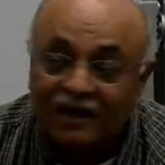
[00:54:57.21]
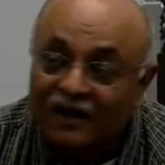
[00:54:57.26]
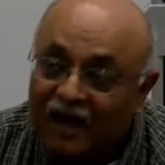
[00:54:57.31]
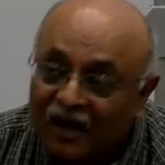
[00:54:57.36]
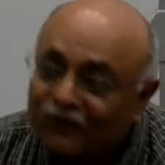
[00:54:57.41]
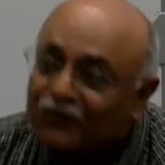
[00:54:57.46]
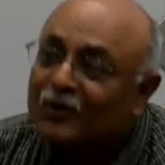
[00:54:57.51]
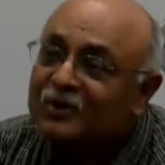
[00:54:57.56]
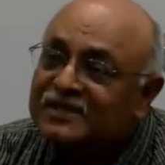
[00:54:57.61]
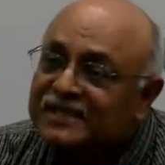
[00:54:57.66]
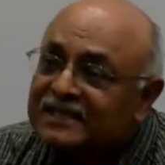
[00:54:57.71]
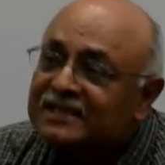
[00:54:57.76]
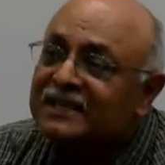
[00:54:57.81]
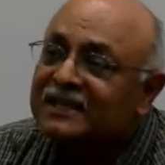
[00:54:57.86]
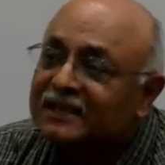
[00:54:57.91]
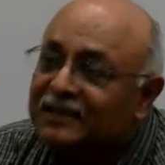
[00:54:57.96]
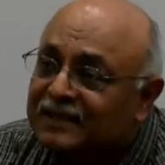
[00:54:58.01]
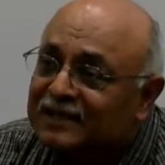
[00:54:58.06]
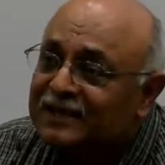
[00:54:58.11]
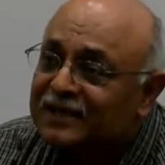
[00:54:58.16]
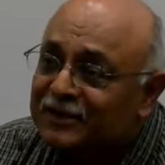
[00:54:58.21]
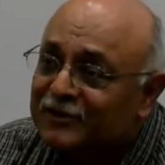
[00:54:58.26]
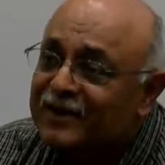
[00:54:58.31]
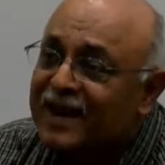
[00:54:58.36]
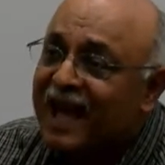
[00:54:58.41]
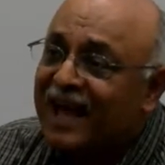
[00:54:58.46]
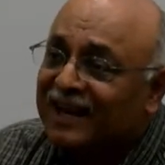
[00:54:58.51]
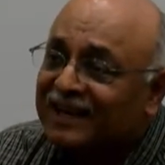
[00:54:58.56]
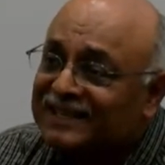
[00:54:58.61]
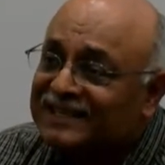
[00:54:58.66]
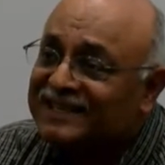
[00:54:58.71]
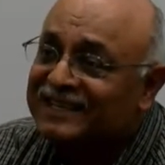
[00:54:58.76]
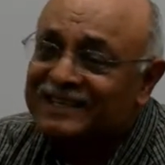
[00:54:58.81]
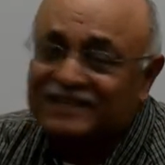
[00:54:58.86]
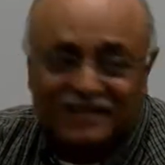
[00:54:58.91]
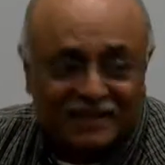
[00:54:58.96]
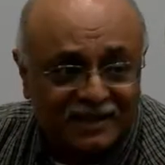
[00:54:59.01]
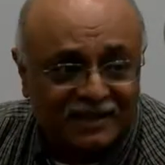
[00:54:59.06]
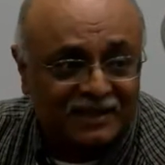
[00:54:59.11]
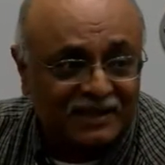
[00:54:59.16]
Of course, it didn't. In reality, it
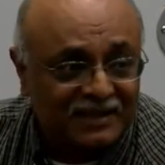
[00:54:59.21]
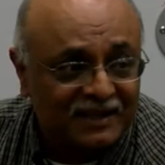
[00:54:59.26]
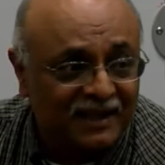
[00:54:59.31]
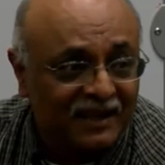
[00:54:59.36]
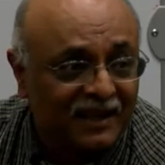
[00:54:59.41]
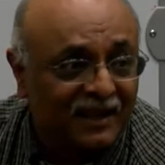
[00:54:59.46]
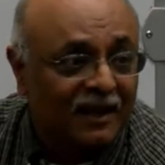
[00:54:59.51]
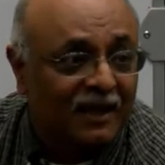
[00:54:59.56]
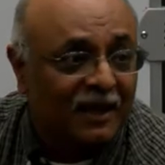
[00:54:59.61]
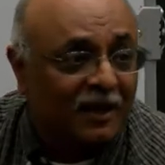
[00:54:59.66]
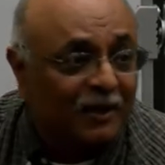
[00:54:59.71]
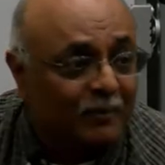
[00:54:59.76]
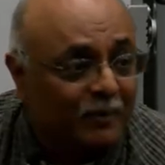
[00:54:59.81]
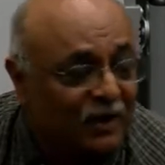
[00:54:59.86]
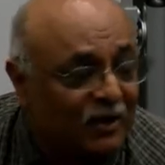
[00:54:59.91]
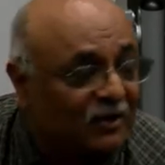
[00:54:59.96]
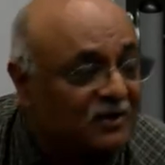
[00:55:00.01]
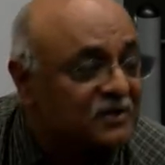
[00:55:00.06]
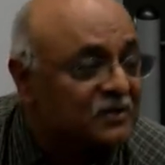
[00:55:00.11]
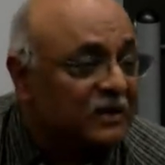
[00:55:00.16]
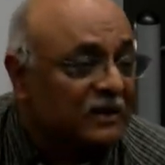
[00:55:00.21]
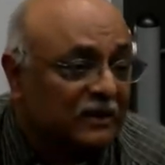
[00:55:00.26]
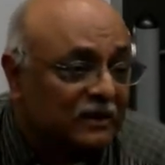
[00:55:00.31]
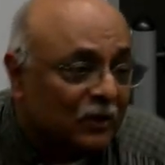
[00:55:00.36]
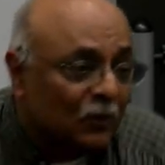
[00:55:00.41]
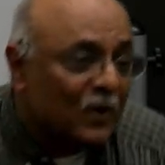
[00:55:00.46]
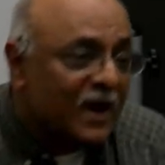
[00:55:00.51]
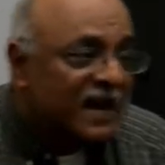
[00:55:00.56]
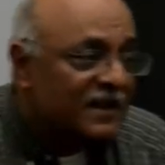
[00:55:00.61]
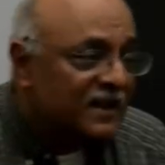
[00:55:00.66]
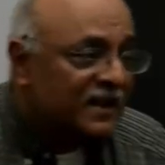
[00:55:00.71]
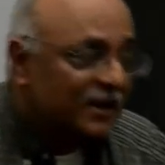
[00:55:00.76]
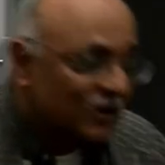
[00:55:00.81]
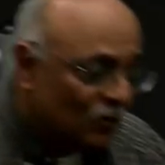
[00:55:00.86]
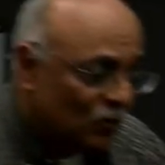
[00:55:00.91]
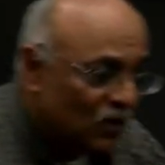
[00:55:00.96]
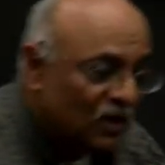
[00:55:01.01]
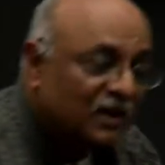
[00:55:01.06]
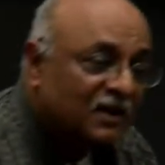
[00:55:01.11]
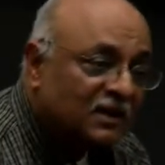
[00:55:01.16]
didn't. Because the way that it
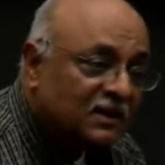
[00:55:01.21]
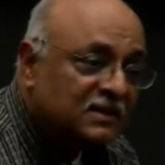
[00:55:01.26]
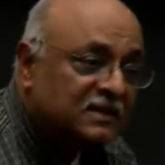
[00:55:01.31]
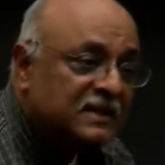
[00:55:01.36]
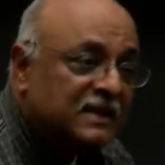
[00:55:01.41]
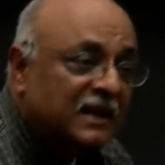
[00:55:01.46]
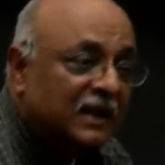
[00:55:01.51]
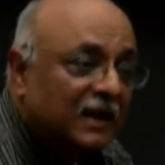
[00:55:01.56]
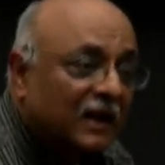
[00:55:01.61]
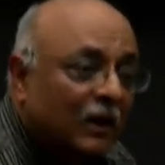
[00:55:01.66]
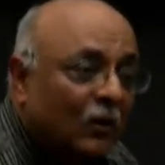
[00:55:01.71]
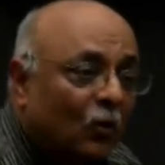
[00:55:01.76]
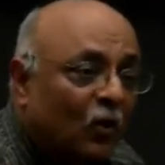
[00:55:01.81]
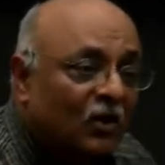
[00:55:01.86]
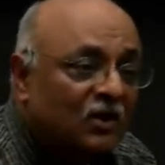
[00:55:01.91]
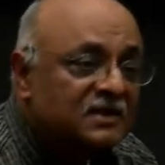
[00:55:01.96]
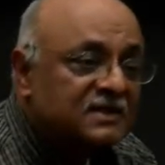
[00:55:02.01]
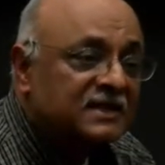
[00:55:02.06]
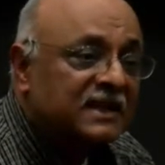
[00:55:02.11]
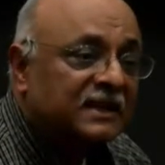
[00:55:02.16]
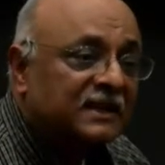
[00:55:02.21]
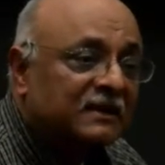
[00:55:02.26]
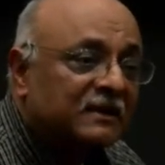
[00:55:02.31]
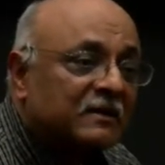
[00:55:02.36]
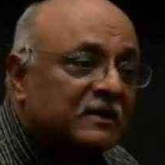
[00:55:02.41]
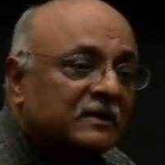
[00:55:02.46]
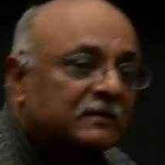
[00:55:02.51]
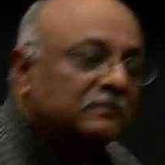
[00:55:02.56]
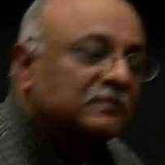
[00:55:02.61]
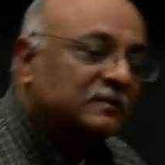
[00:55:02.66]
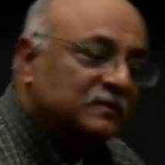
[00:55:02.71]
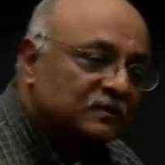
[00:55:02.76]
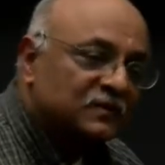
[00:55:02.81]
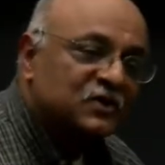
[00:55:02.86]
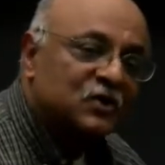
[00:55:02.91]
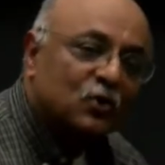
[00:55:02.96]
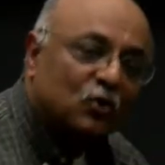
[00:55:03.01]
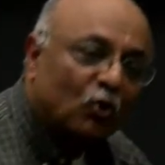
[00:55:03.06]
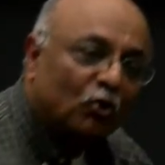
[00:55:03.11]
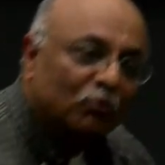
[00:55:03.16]
works was that
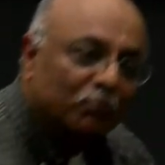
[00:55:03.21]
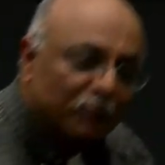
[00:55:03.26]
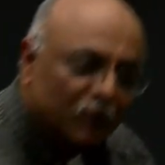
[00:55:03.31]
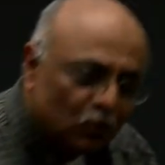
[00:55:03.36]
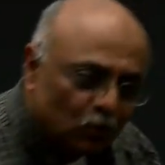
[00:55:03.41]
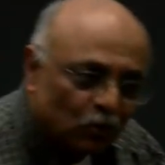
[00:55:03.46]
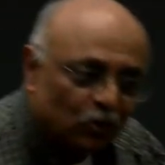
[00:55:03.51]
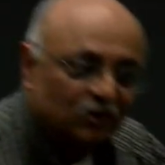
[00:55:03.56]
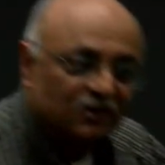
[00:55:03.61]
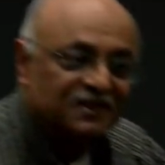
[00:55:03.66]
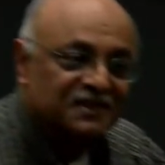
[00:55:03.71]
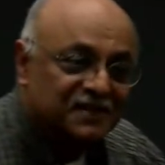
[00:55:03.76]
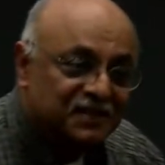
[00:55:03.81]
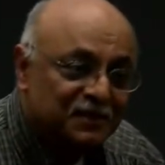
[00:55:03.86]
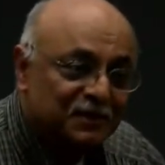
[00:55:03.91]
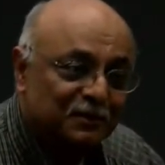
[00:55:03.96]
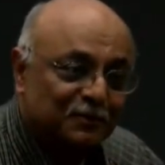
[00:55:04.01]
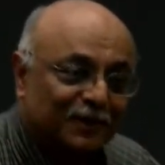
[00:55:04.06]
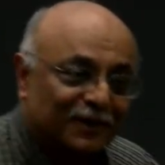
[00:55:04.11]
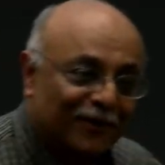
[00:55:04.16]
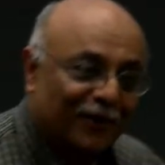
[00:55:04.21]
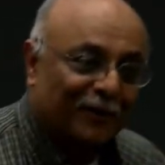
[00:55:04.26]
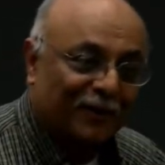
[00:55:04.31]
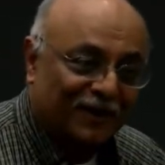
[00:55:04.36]
so-called mules were,